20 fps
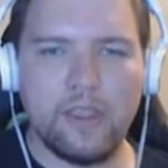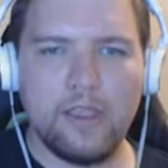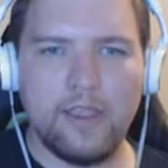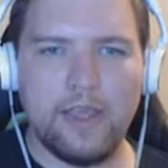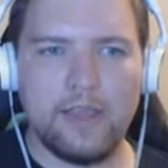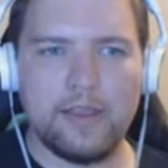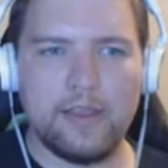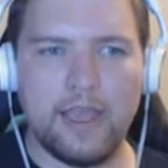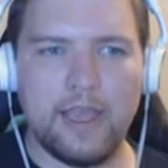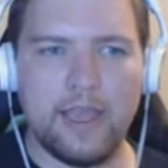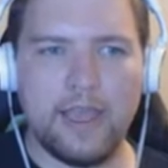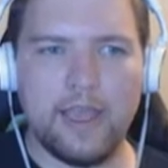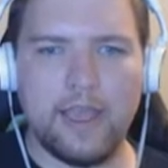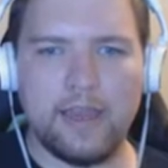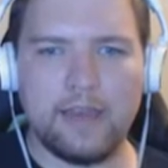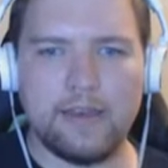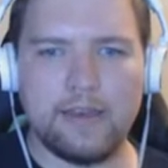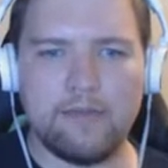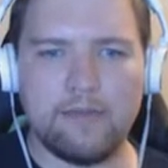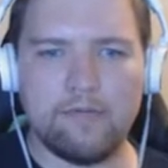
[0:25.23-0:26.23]
And
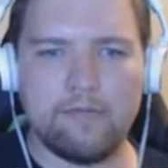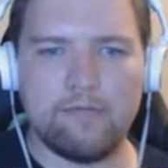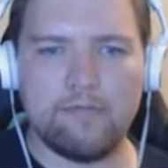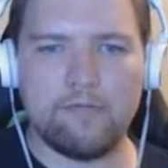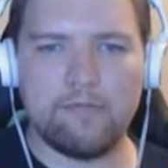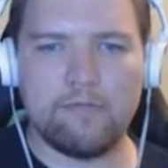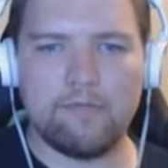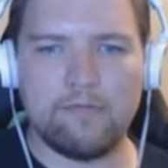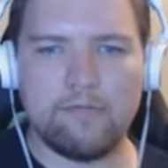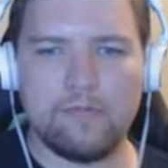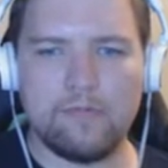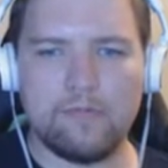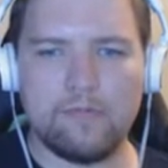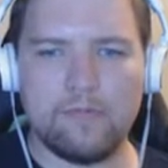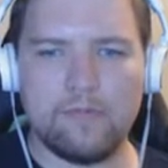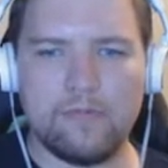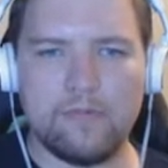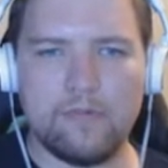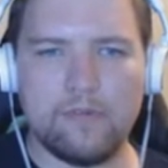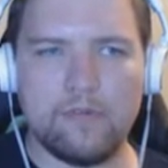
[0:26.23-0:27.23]
then...
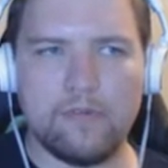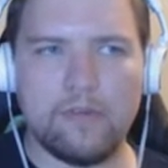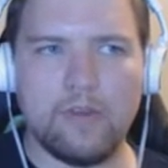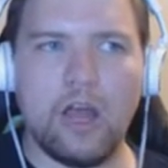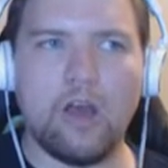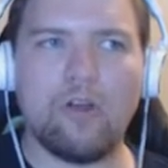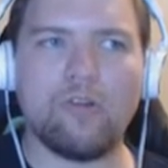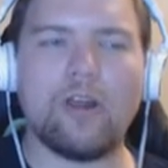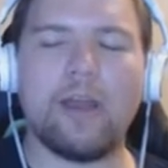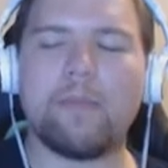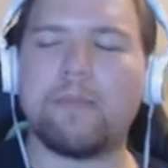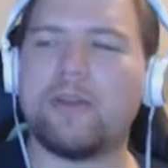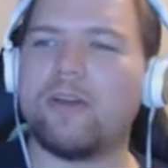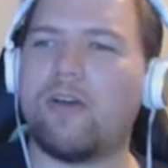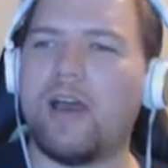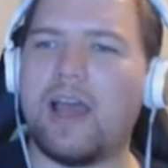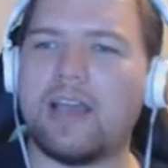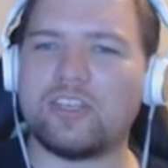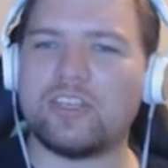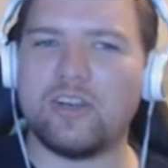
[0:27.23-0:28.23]
Oh, crap. You know
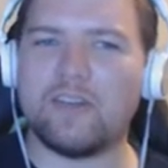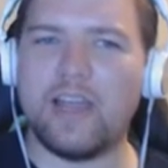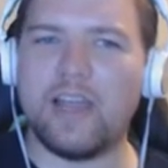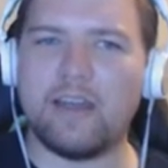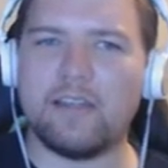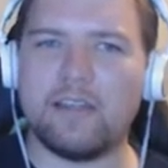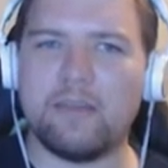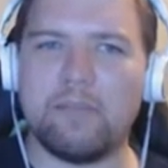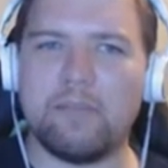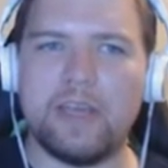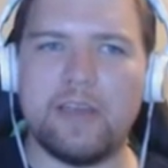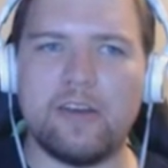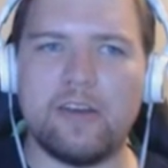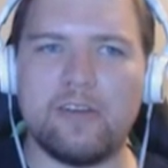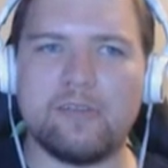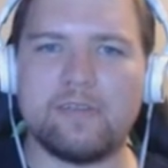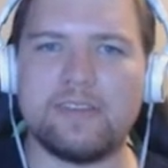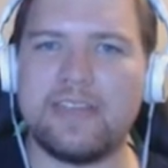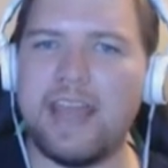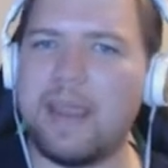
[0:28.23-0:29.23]
what? I should have gotten the pill.
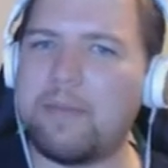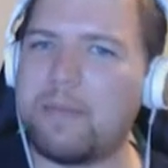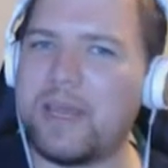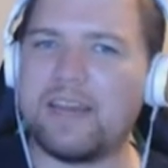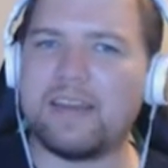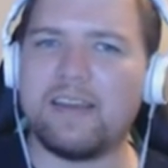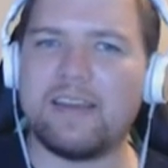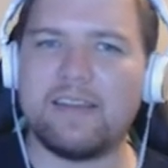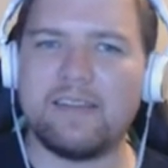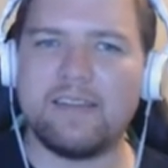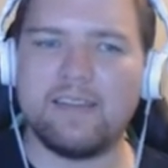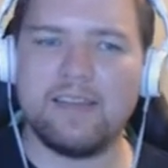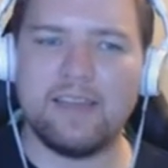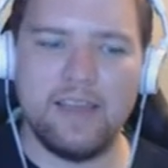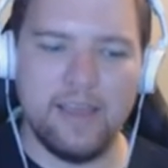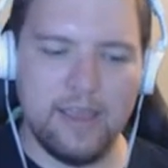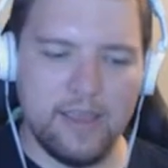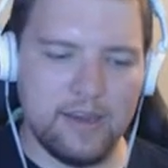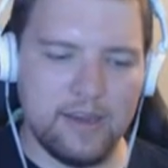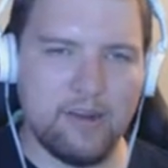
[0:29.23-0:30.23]
Damn it.
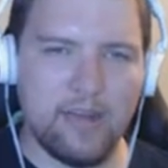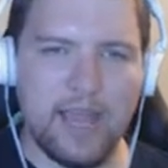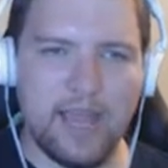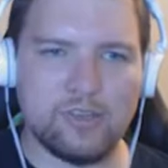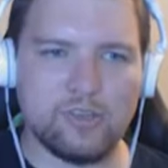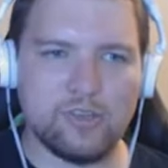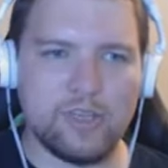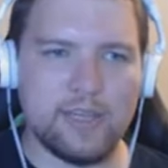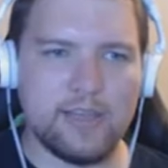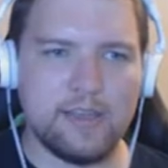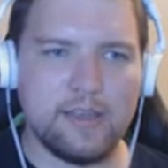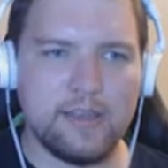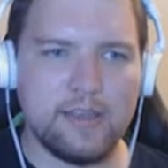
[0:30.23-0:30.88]
You know, actually,